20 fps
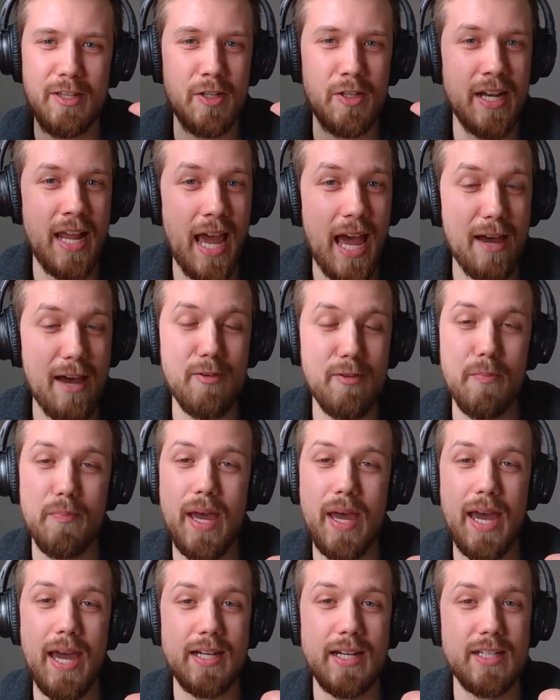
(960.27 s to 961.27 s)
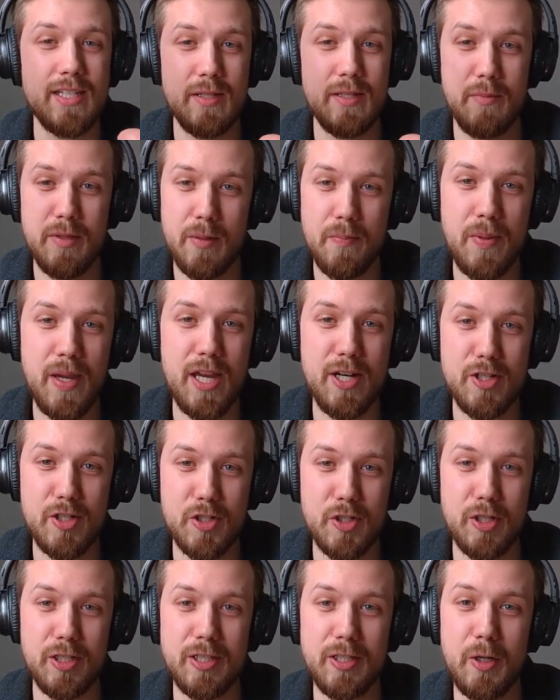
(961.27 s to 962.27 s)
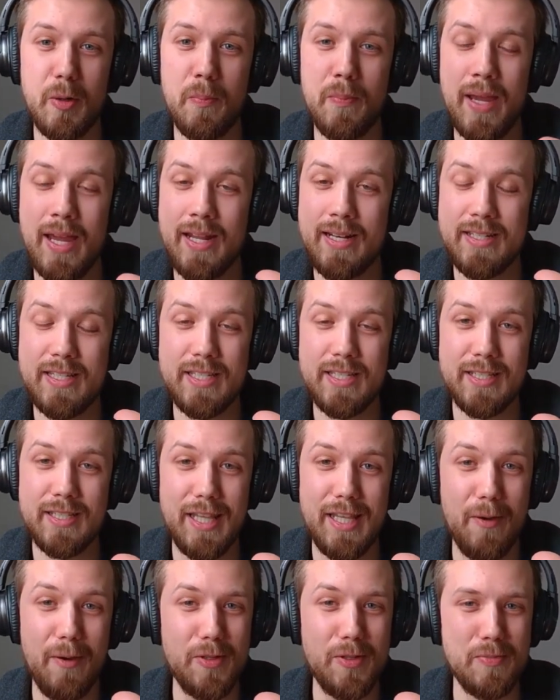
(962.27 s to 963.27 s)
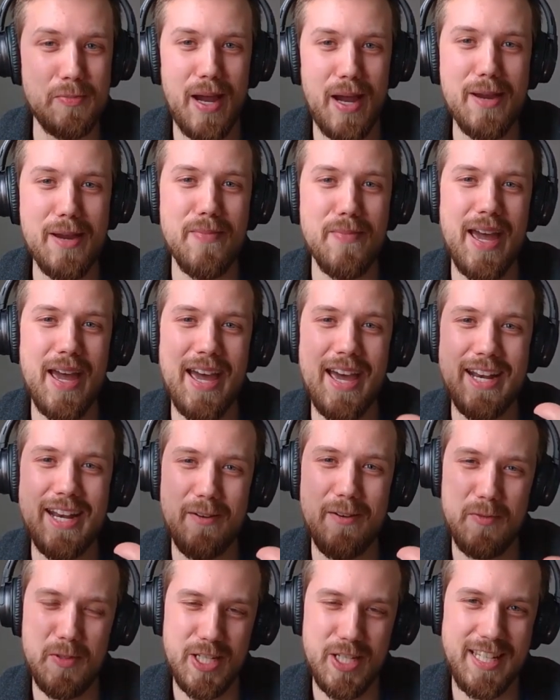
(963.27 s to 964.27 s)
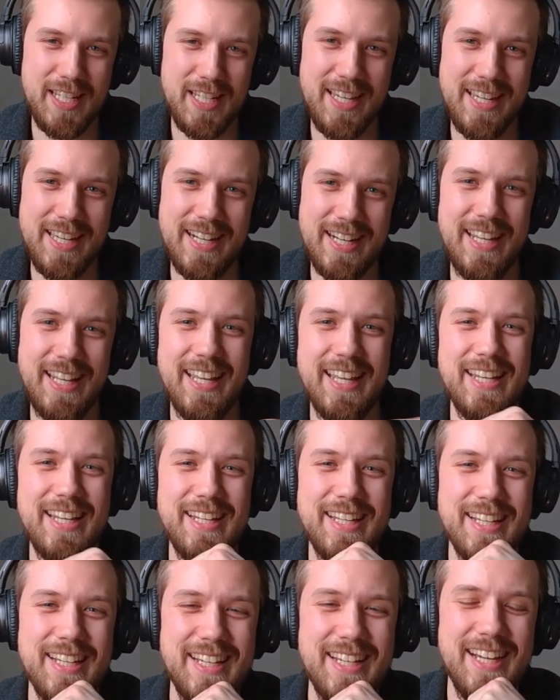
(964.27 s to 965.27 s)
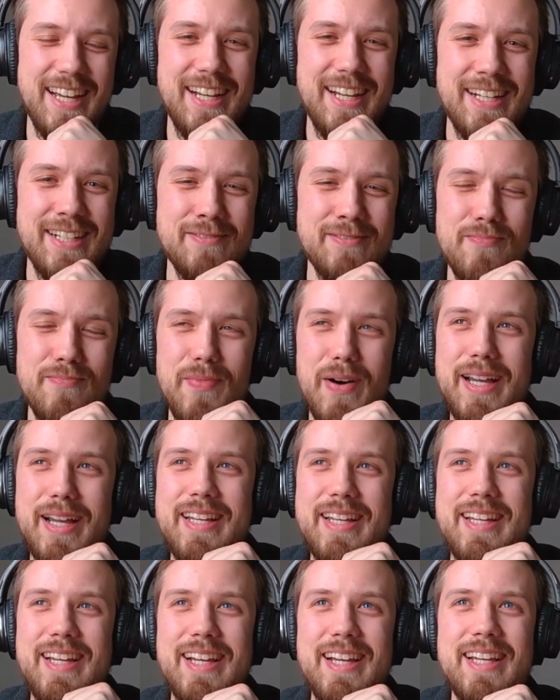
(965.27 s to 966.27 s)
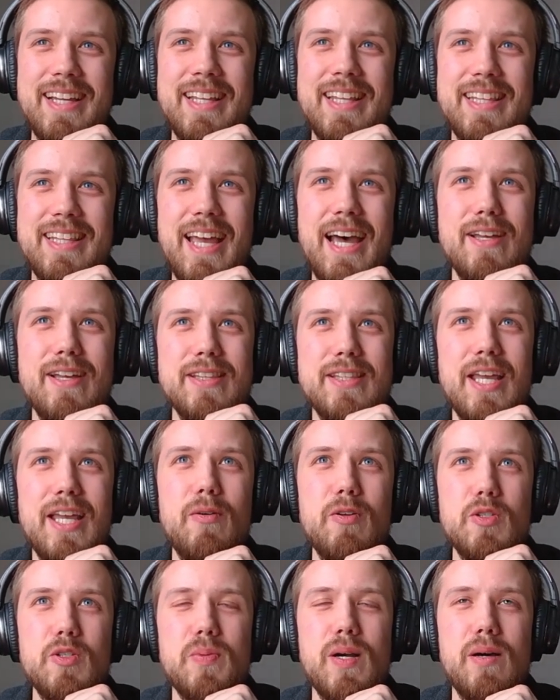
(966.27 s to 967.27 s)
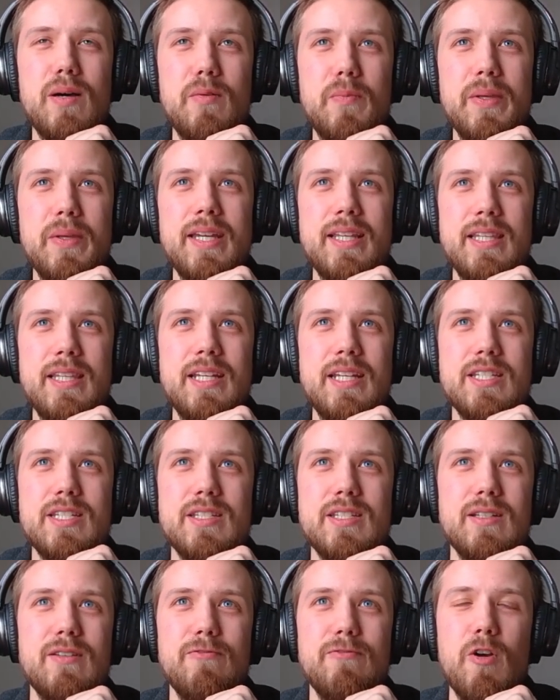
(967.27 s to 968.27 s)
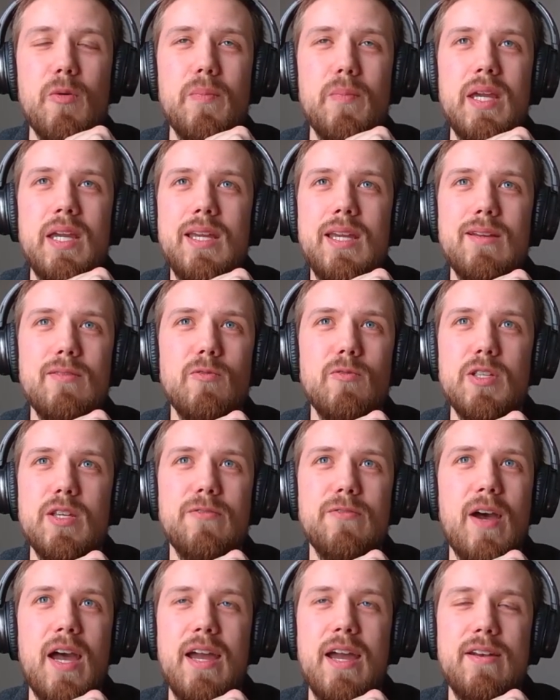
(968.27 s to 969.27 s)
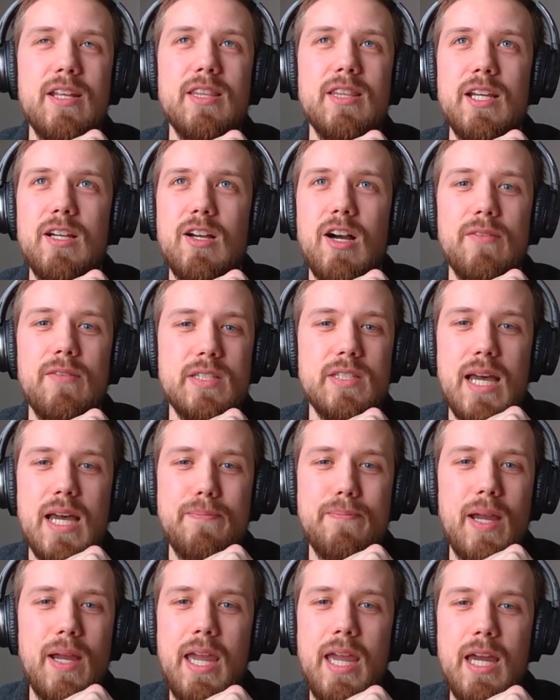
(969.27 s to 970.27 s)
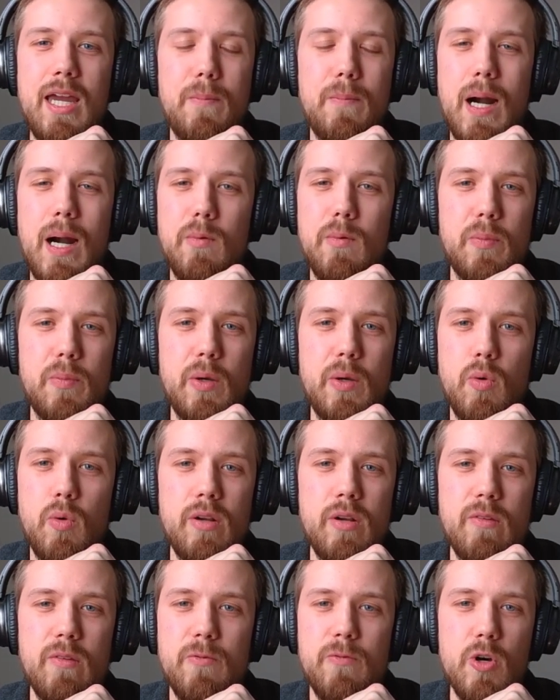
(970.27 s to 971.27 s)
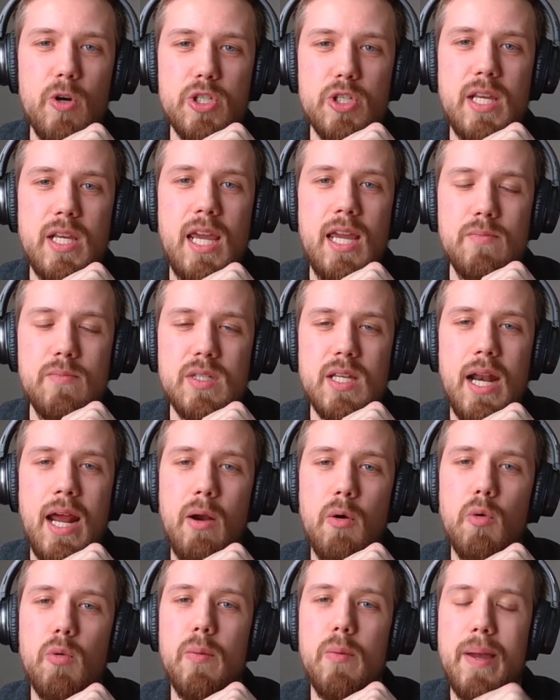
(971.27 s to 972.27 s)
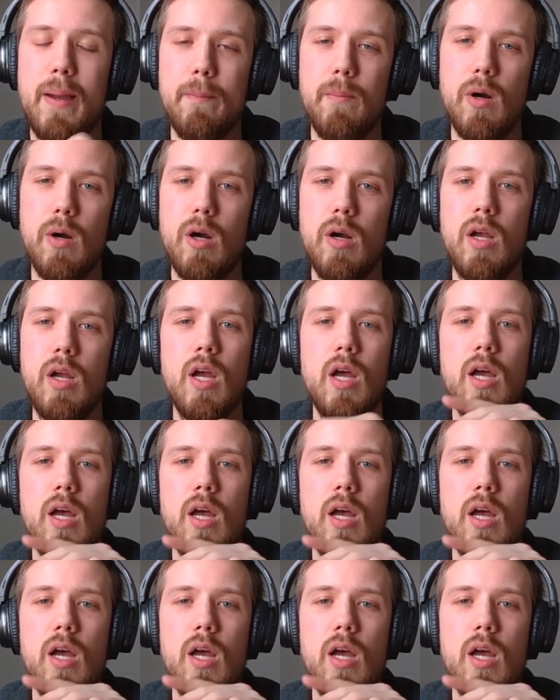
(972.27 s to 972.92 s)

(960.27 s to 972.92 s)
you can have it back. Some of the pages are a little bent. That was my bad. I was a kid. But that was probably, at least for me, if I had to think off the top of my head, probably one of the first games that I remember